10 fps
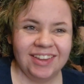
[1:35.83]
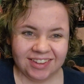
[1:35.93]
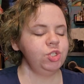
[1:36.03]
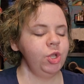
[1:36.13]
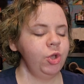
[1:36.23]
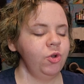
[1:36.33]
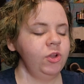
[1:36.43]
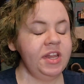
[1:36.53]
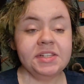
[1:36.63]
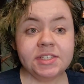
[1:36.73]

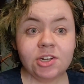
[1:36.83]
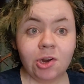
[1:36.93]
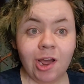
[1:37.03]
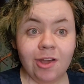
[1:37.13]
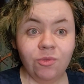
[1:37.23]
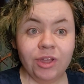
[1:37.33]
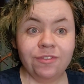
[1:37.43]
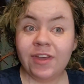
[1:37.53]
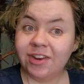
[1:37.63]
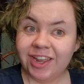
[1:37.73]
So let's start off
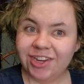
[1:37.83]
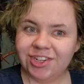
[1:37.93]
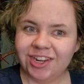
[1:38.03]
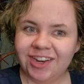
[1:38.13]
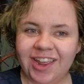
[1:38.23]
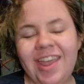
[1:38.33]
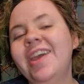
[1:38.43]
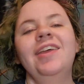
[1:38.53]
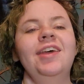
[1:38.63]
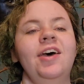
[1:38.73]
with foundation,
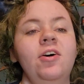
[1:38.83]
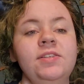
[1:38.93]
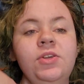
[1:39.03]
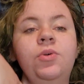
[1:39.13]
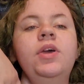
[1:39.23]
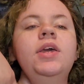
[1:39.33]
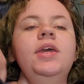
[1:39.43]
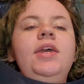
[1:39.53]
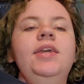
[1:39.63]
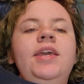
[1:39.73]
and also
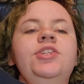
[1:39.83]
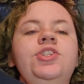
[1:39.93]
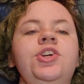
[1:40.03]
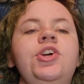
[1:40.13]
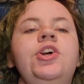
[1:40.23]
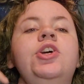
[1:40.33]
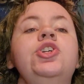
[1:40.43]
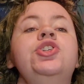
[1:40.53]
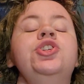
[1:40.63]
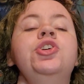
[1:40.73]
get your
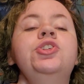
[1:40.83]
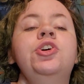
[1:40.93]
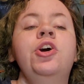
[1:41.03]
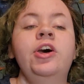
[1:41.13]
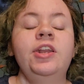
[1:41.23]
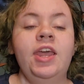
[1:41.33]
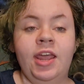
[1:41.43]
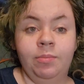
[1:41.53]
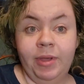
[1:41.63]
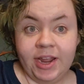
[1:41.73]
shirt on
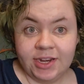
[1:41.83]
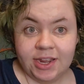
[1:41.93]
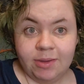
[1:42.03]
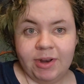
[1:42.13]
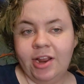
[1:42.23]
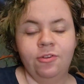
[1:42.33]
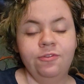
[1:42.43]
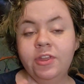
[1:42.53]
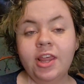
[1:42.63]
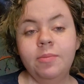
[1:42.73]
and binding, but I don't
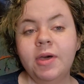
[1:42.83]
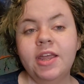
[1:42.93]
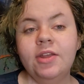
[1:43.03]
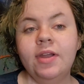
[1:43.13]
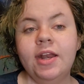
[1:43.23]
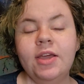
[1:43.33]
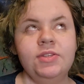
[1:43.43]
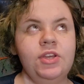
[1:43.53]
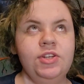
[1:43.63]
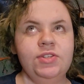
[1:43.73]
feel like binding right now,
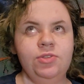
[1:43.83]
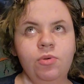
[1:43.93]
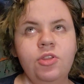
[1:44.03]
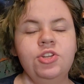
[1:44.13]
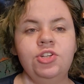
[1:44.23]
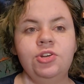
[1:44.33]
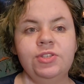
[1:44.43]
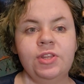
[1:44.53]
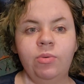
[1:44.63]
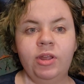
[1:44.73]
so I just throw on the
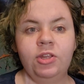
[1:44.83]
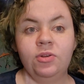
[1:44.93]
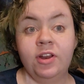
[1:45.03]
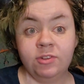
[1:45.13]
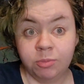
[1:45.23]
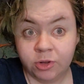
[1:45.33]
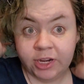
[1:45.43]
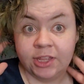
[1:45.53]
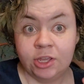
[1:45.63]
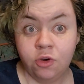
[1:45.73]
shirt so that way you don't have to pull
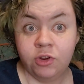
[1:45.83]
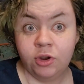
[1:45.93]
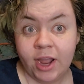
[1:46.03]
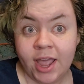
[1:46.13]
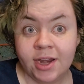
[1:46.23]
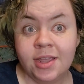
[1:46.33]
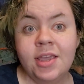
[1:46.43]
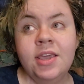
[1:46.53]
anything over your head